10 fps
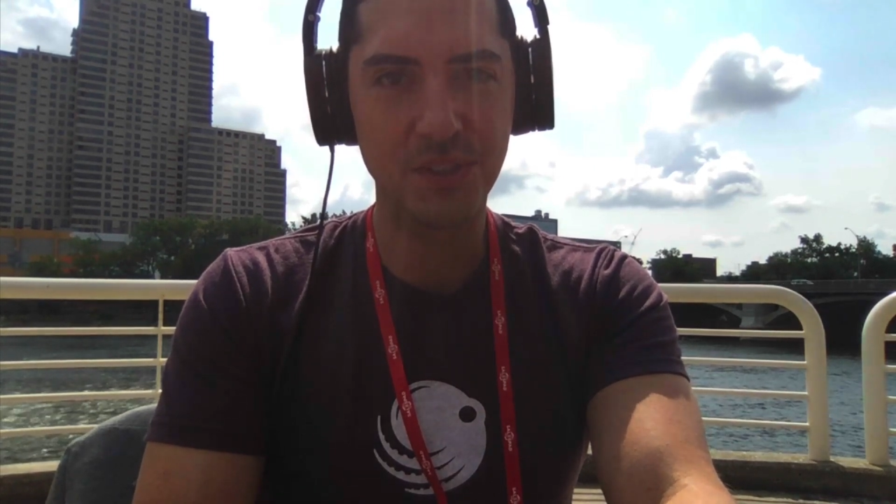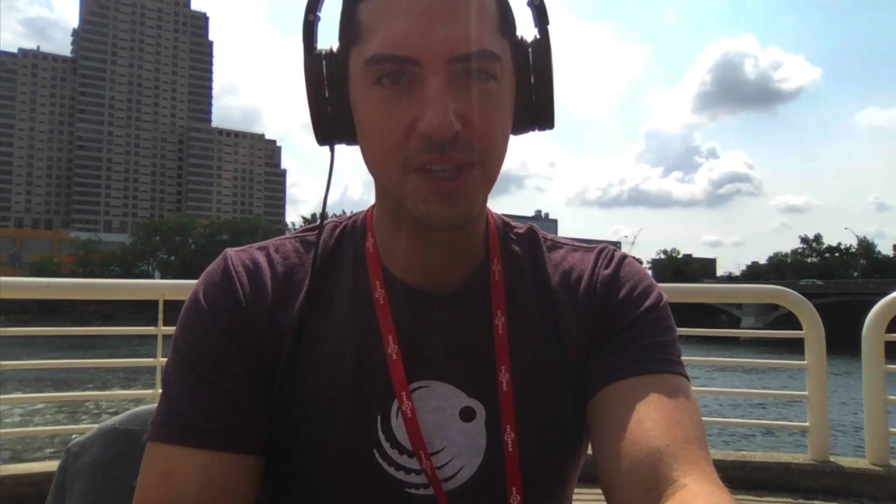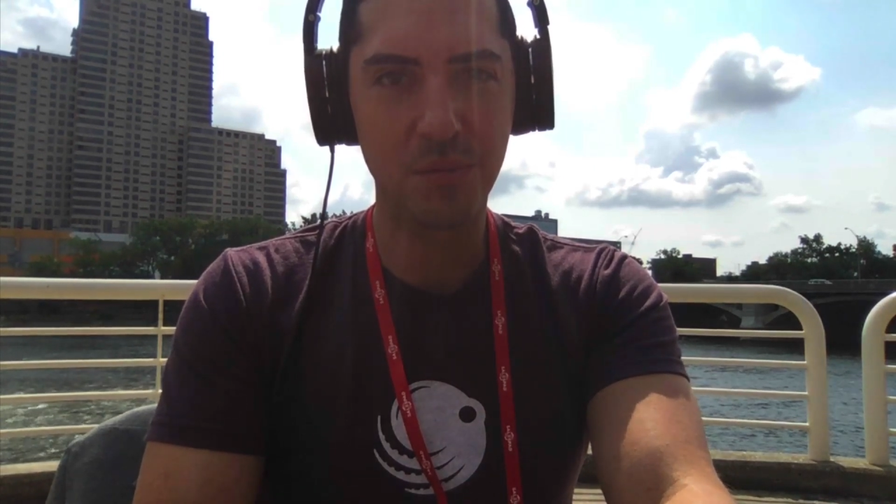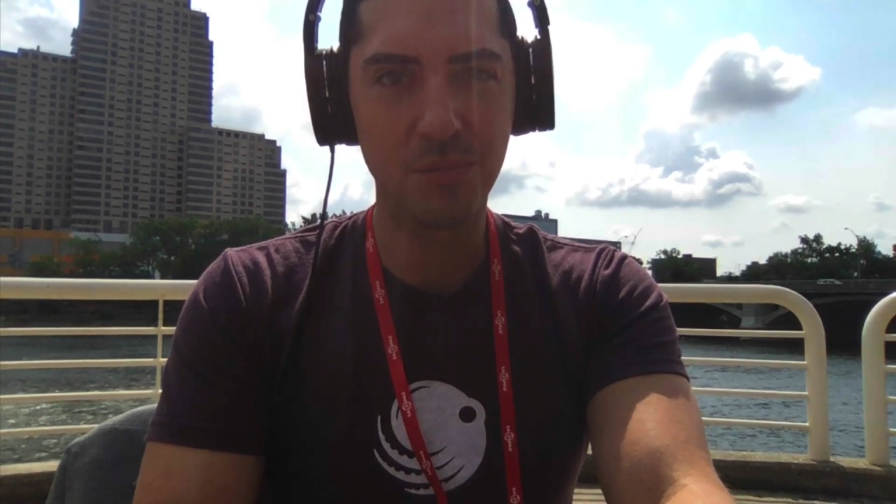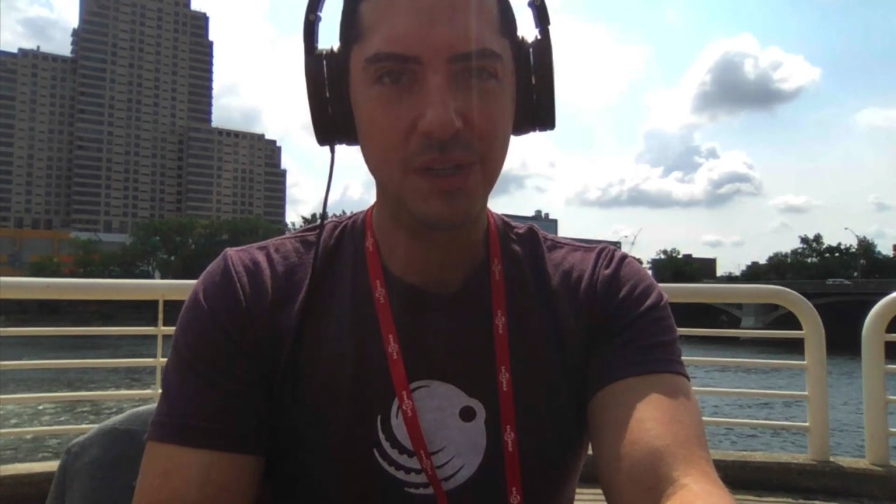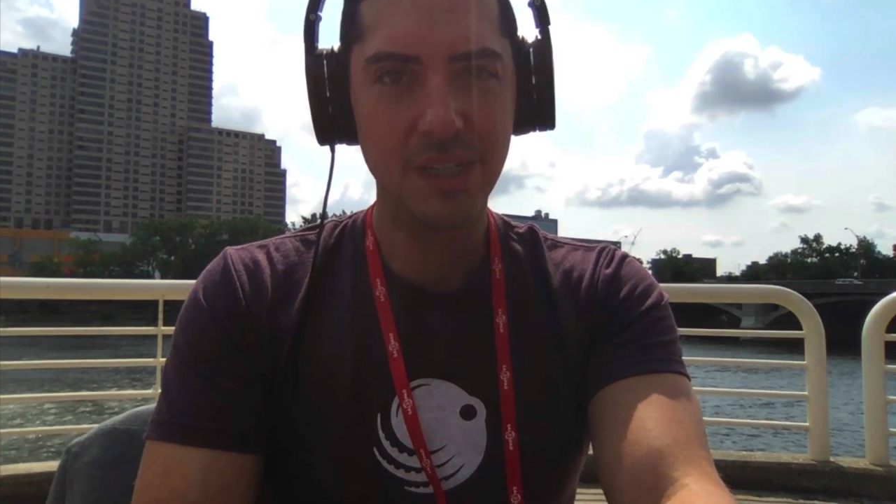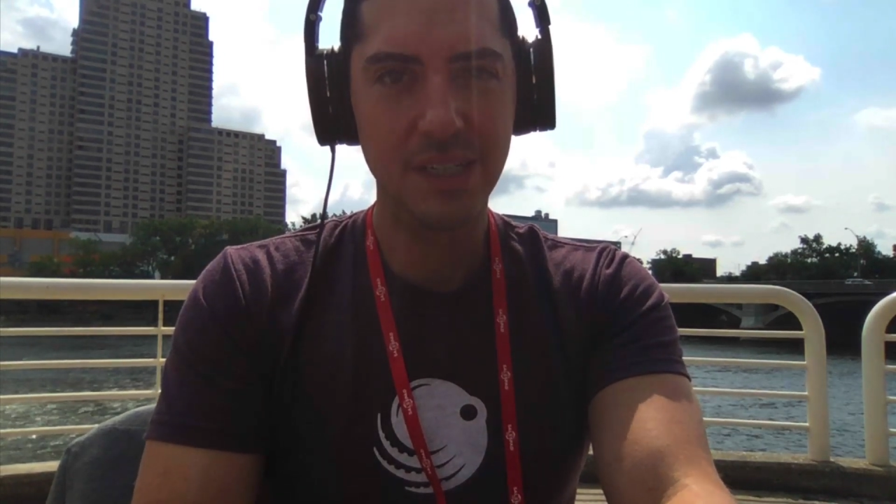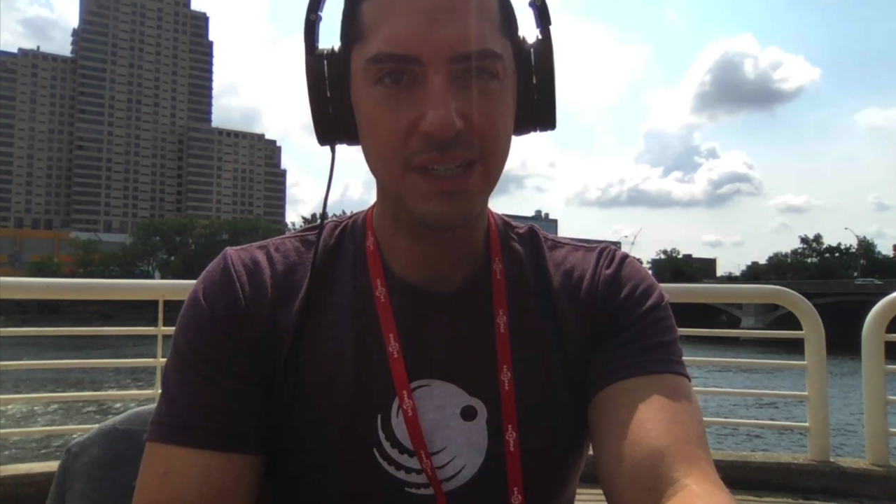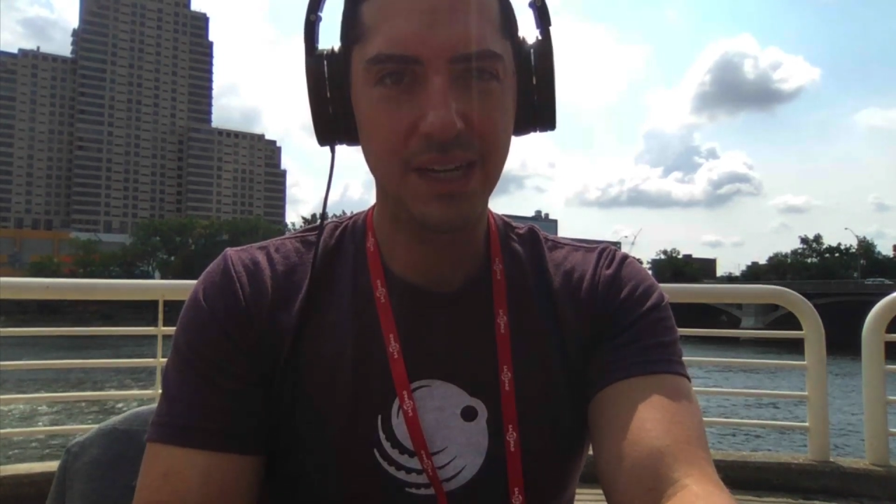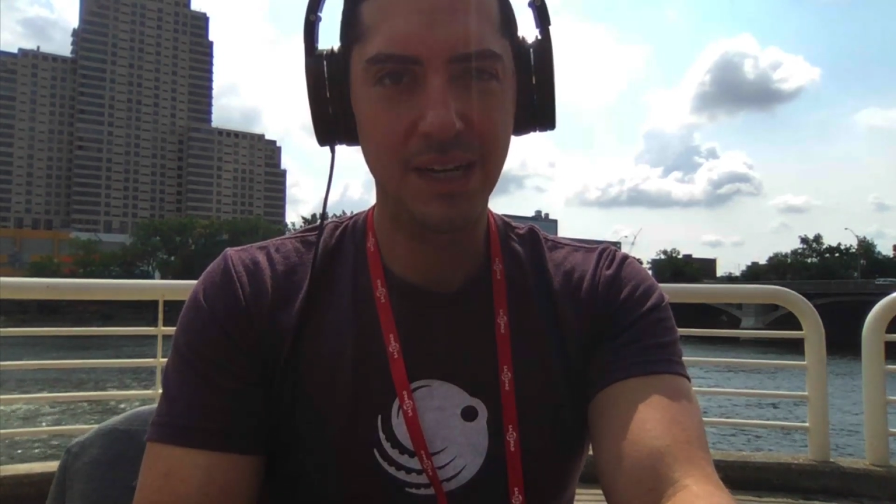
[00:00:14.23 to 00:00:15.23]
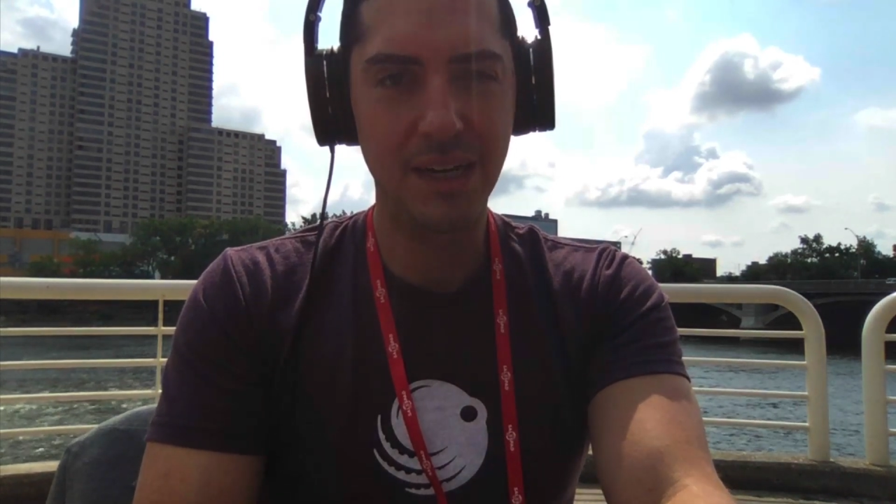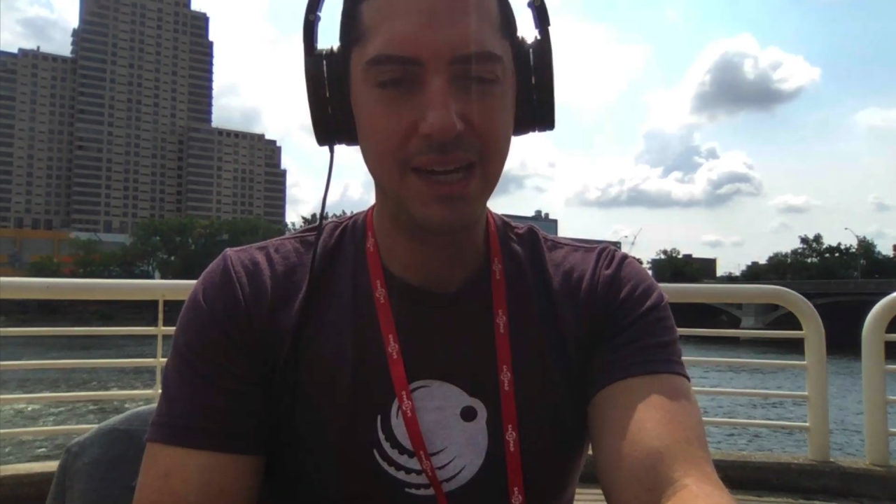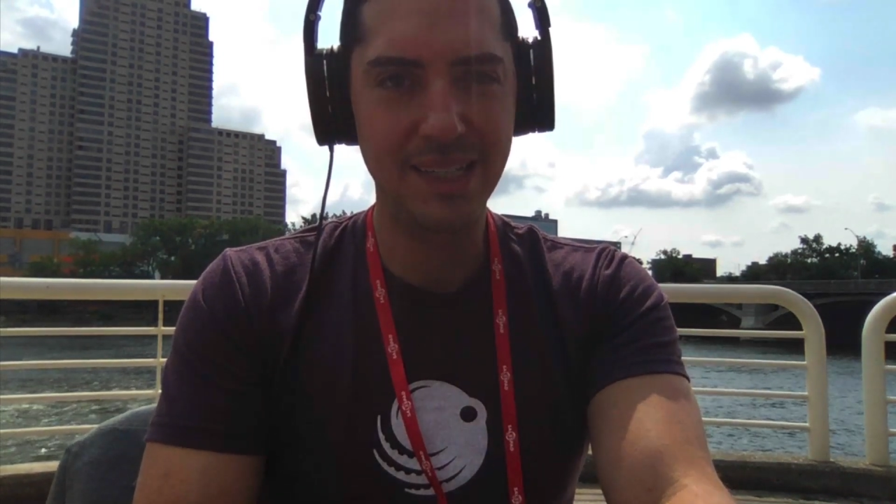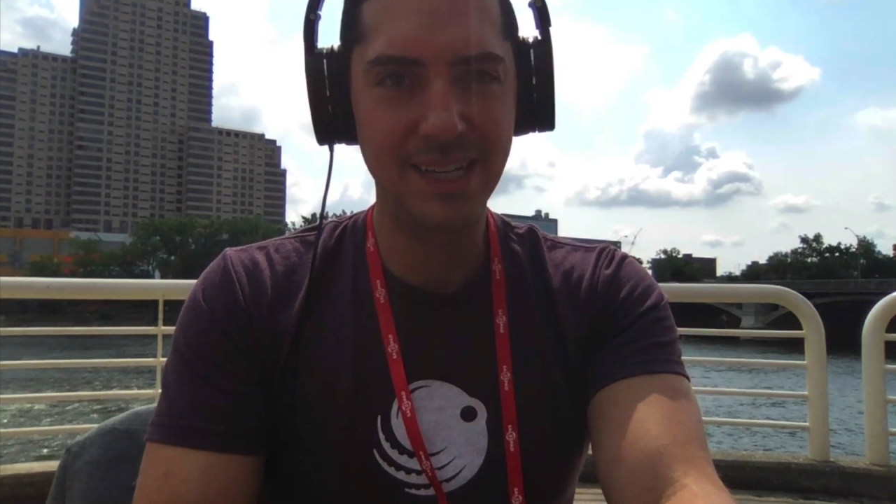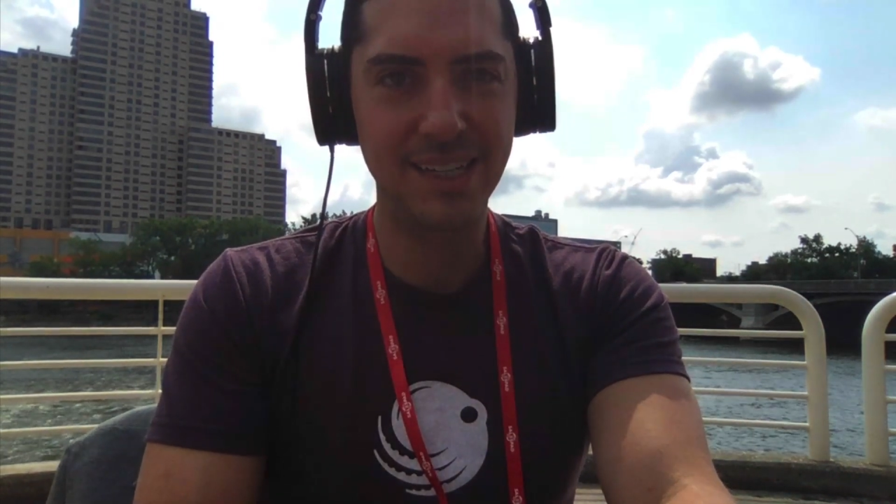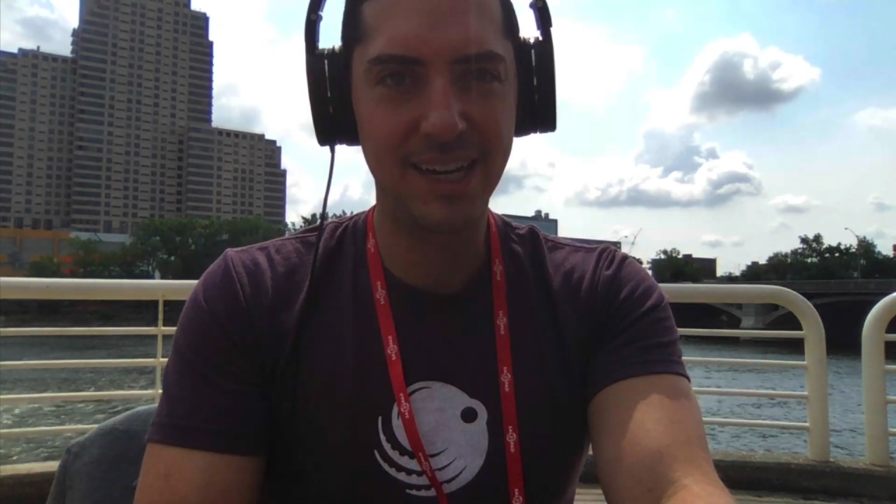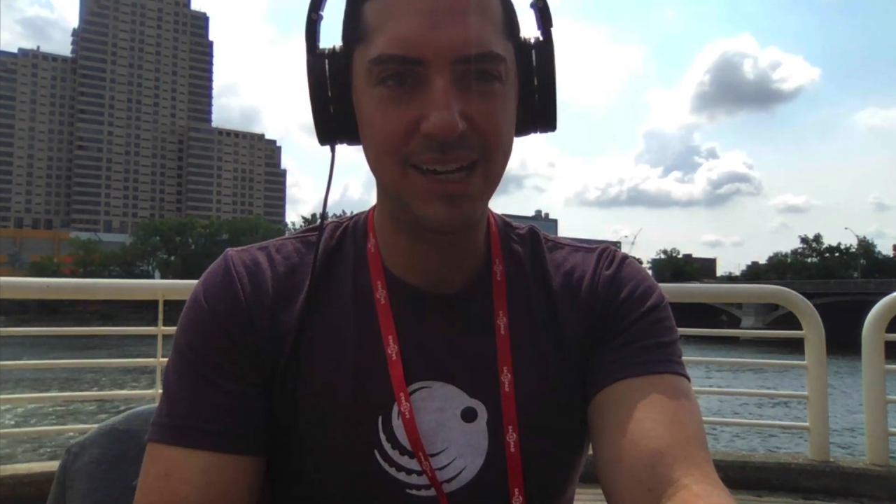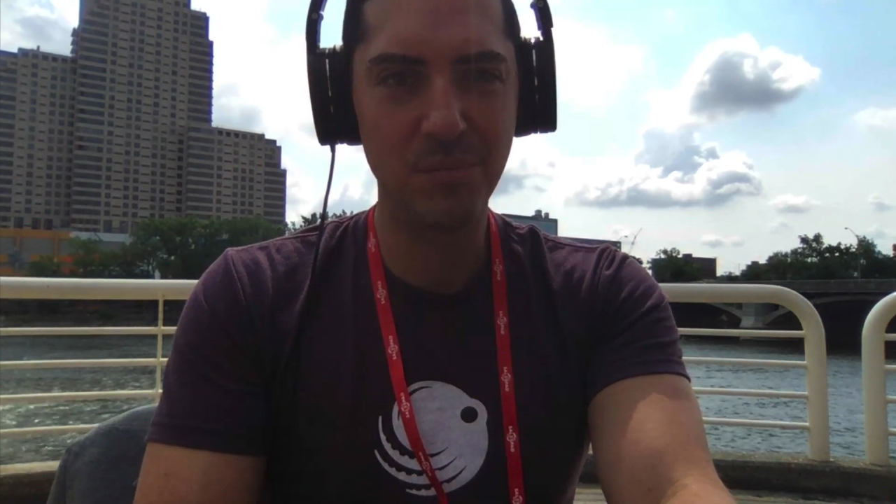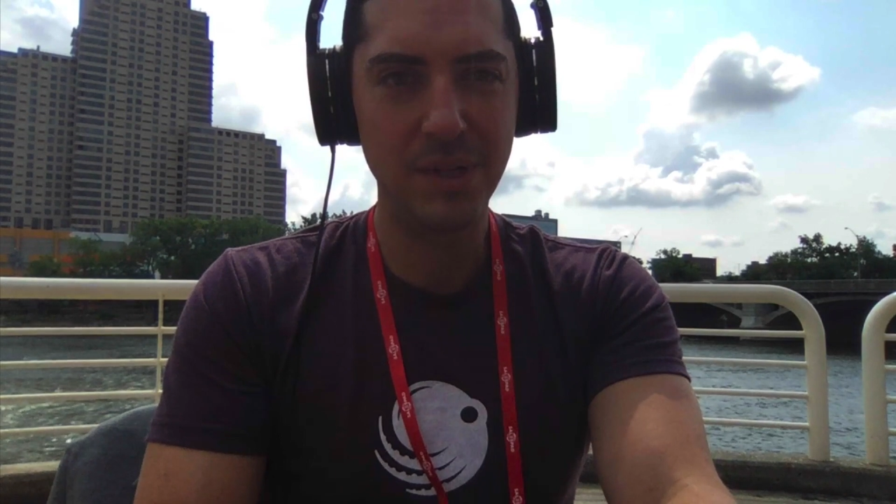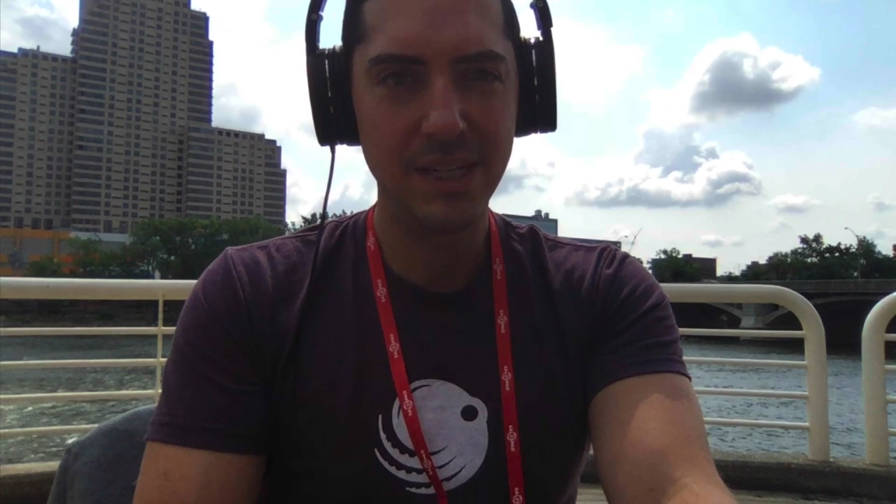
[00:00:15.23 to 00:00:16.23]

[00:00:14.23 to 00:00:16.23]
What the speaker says: them at that time.